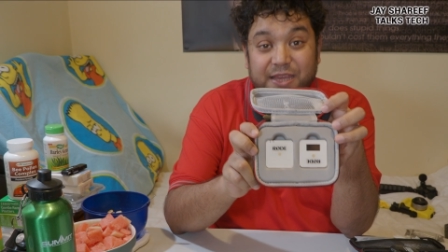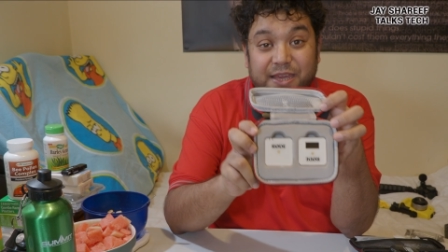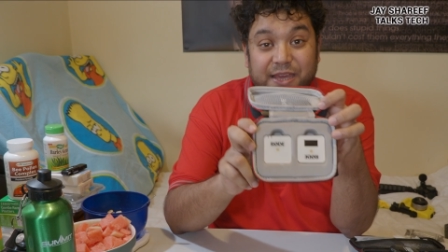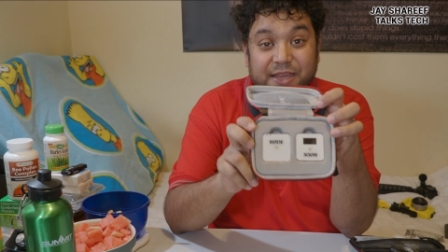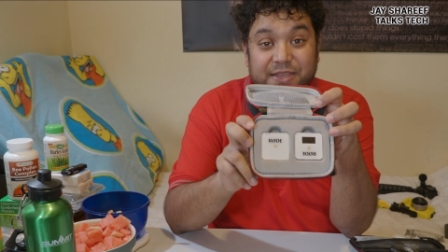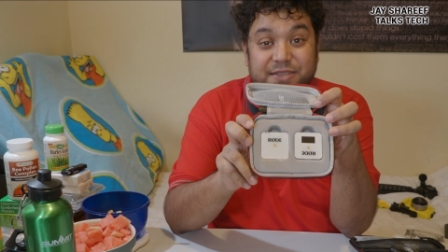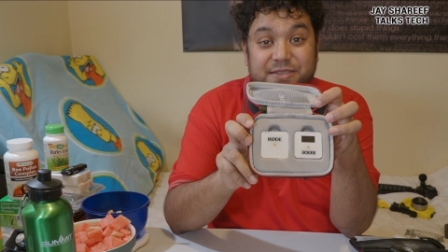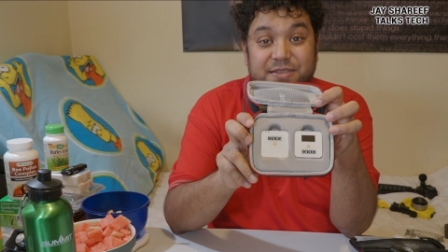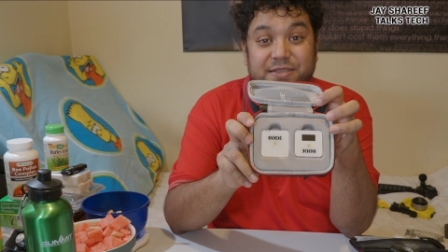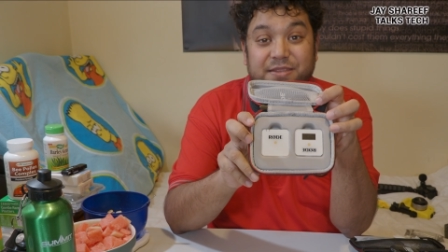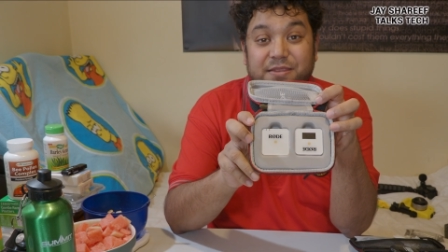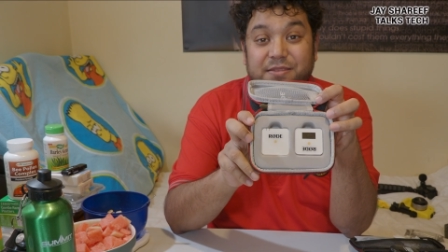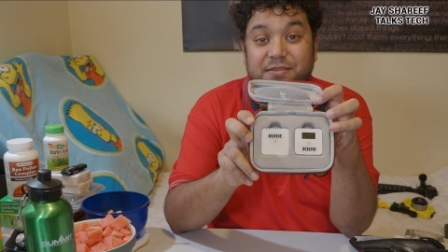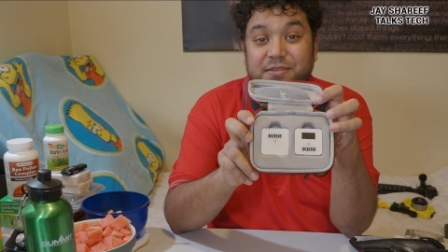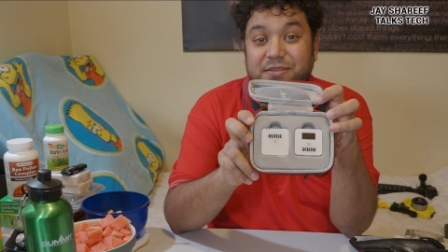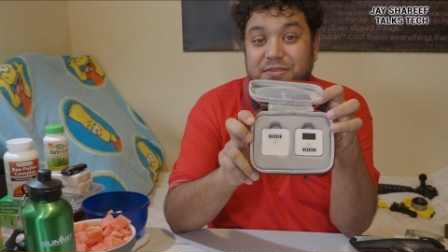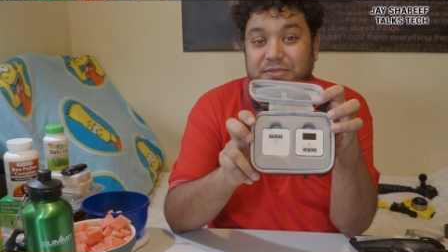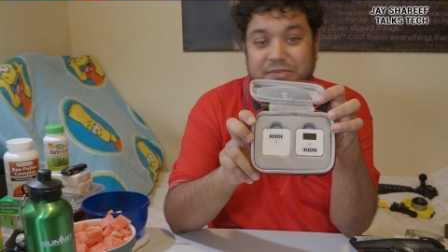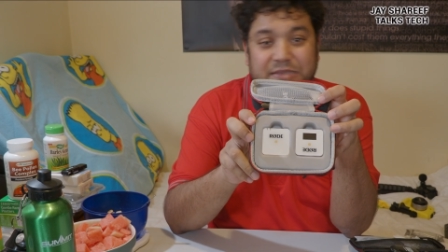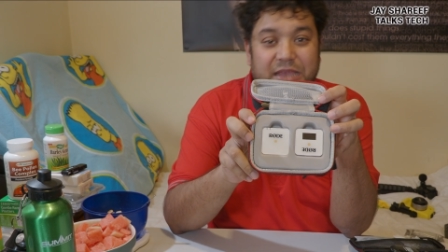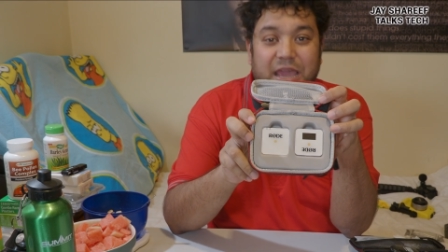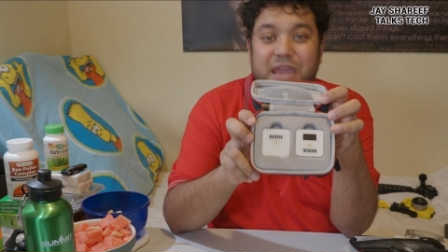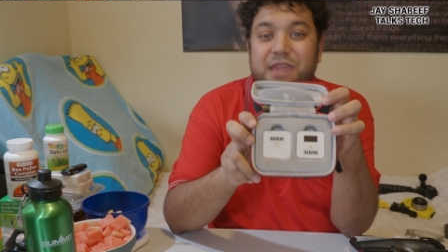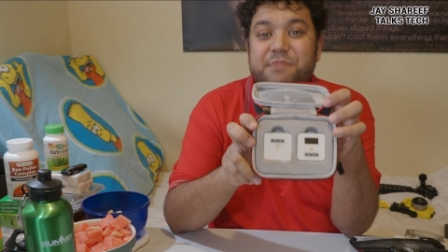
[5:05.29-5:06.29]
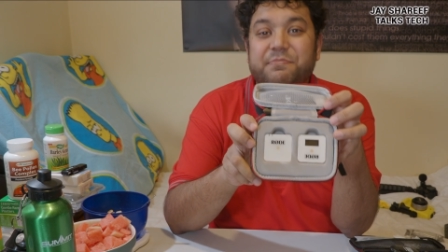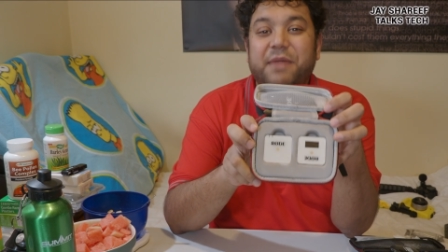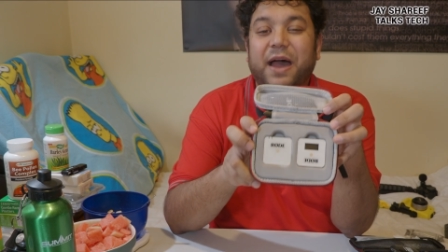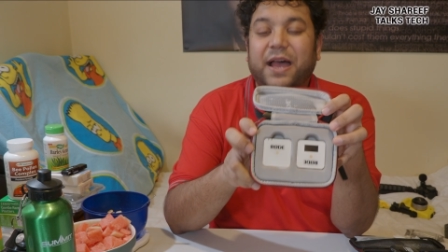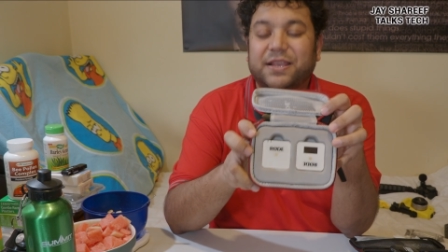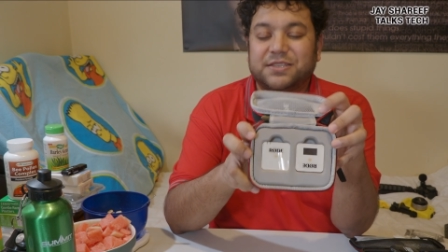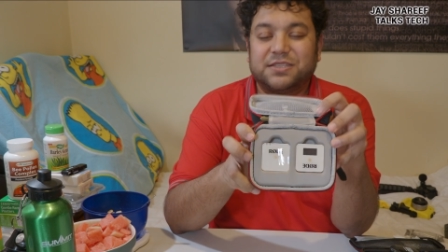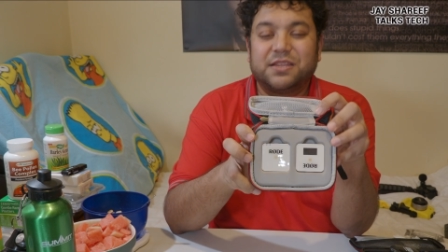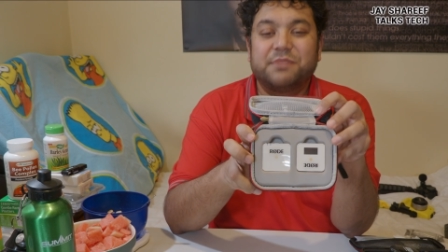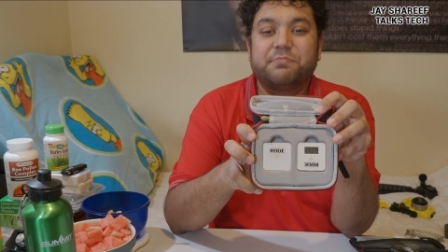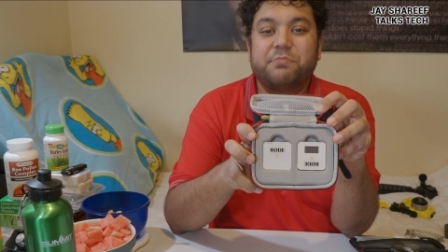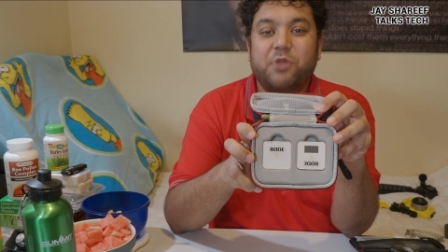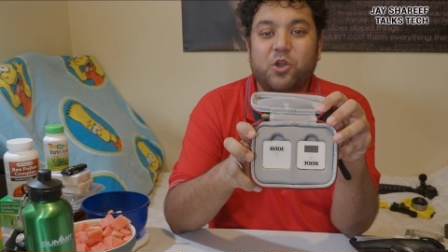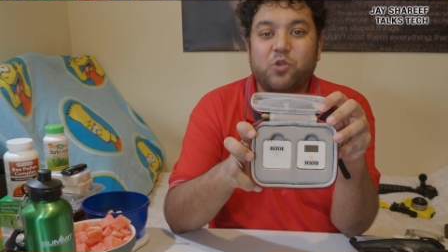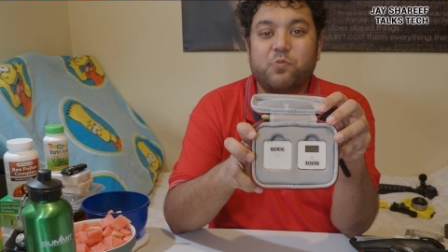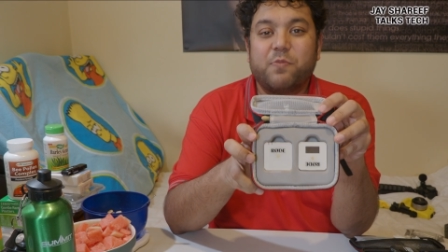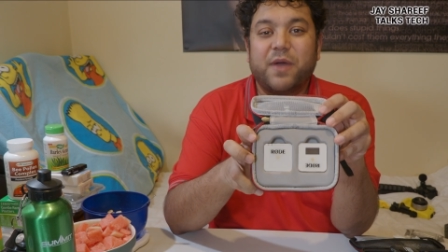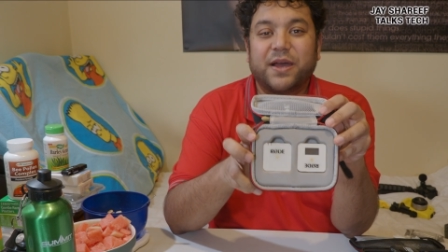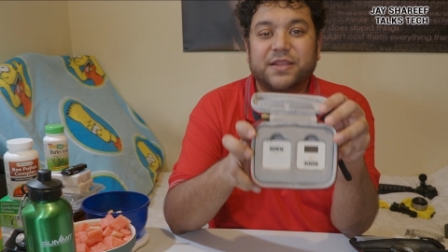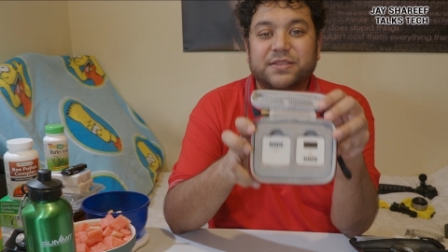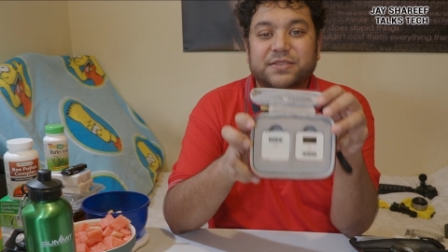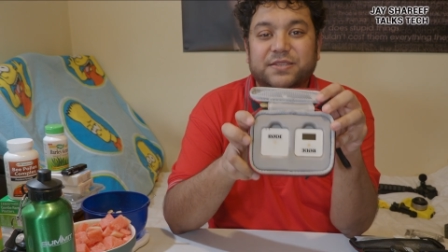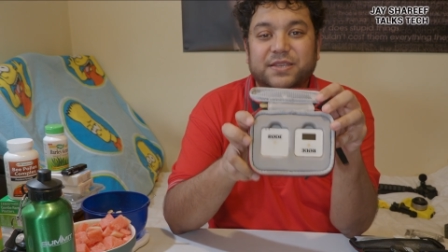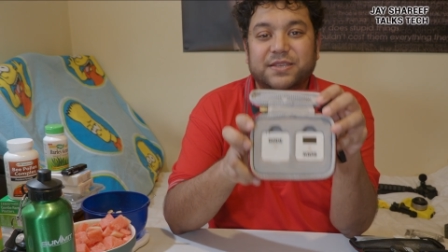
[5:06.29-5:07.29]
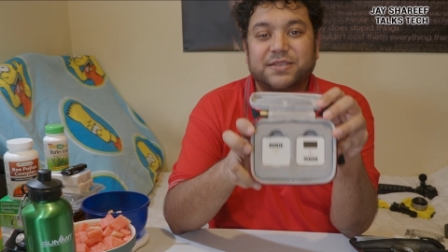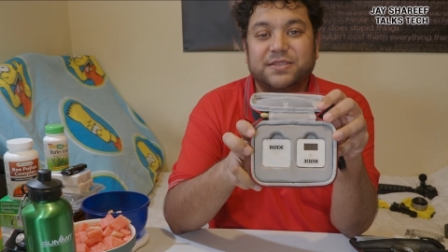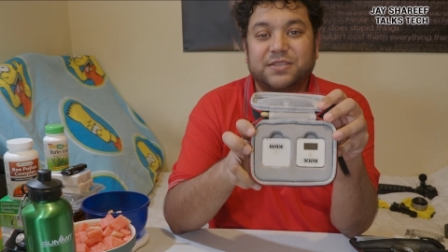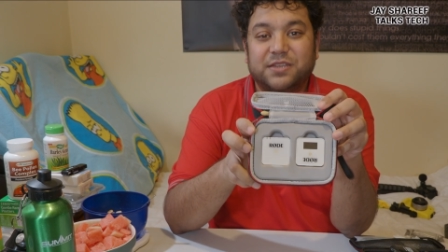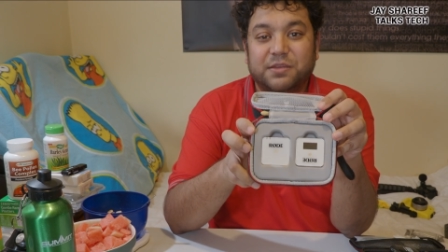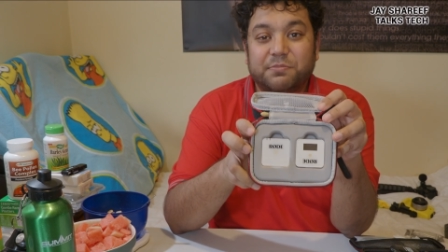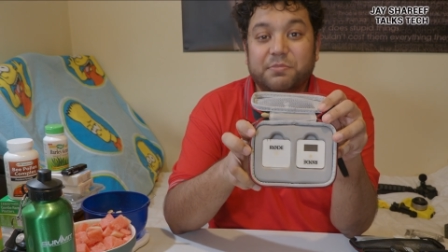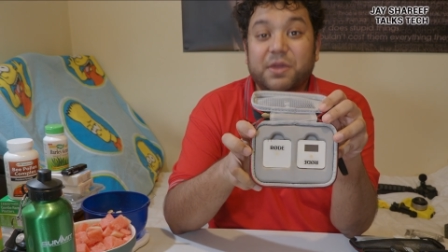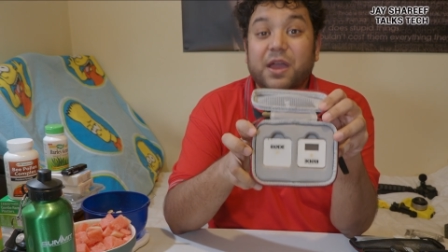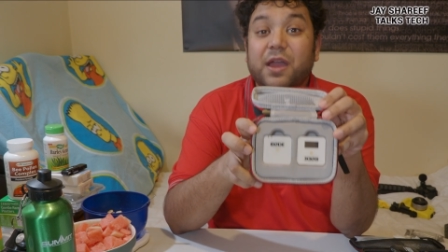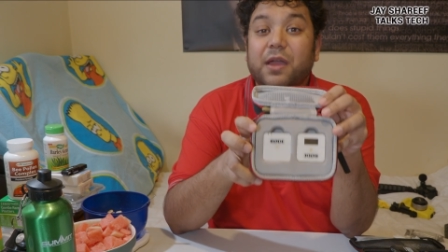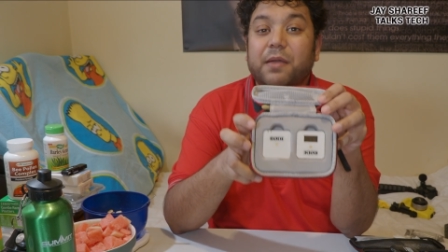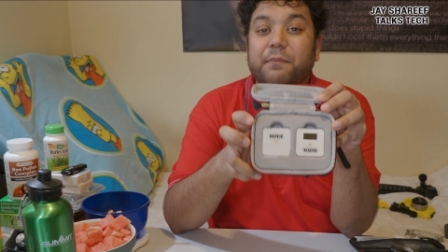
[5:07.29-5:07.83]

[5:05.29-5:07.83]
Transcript: it's the same as the Moman system,